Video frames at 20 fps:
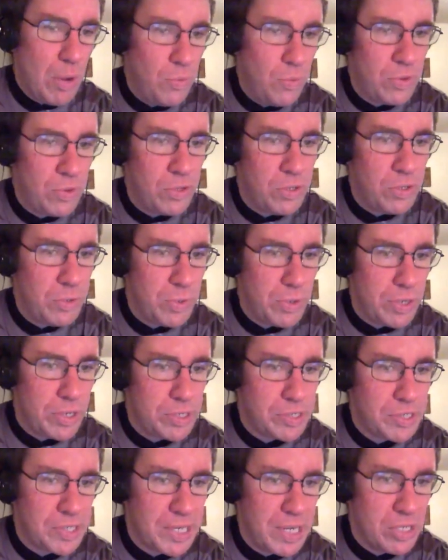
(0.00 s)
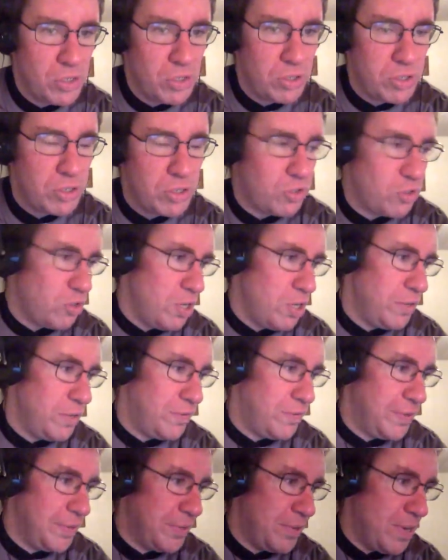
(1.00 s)
with new work schedules, is trying to
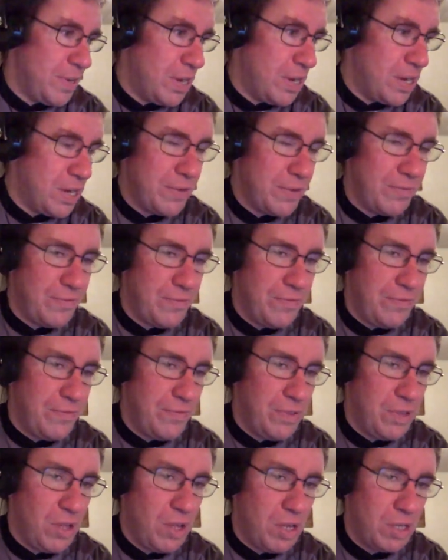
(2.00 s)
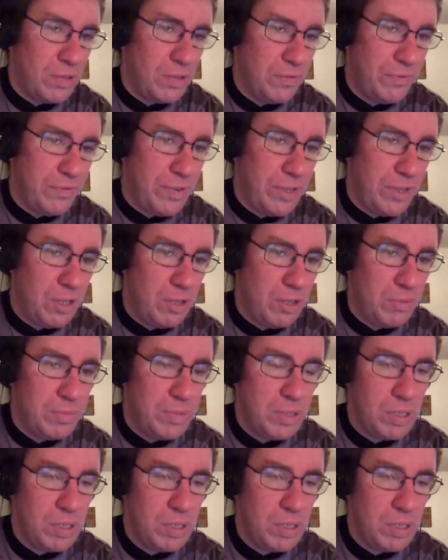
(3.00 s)
figure out how to vlog and film